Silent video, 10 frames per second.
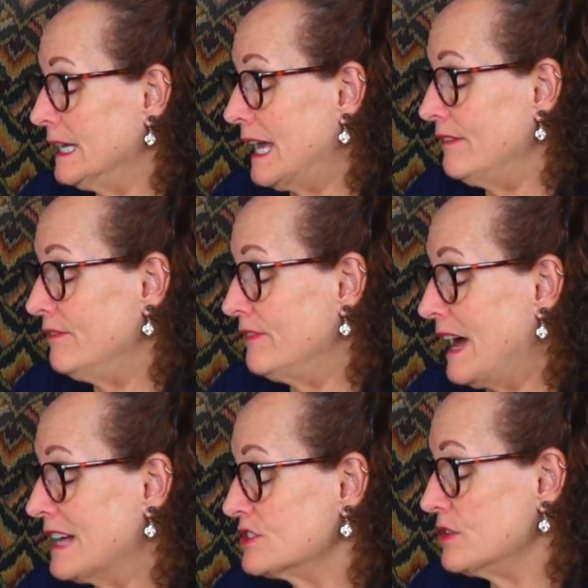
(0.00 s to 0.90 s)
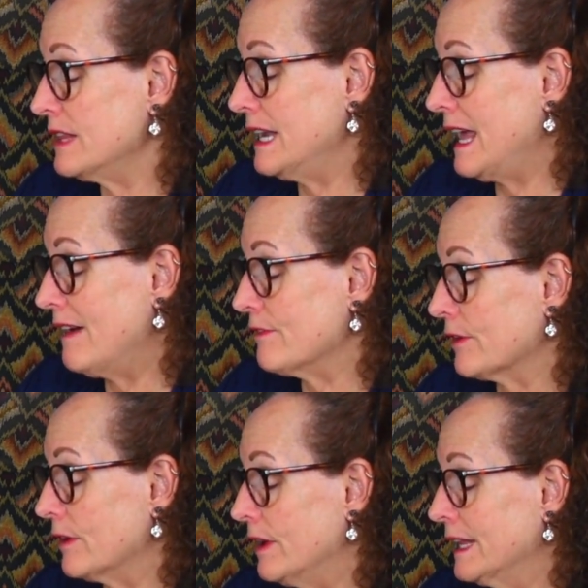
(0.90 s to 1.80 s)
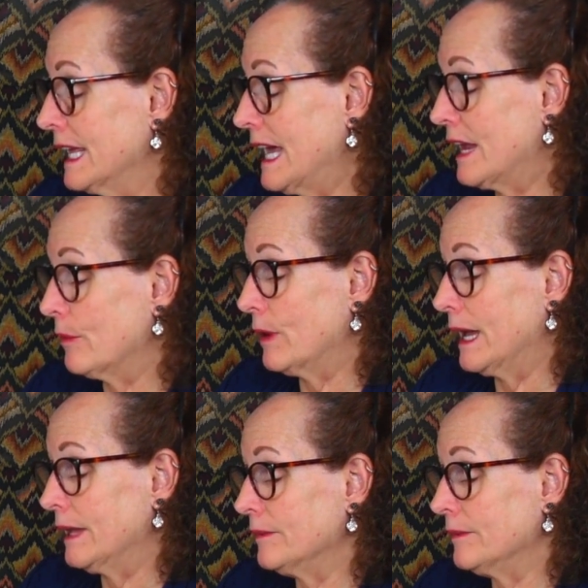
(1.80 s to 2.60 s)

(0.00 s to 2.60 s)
and faster than ever on the getaway.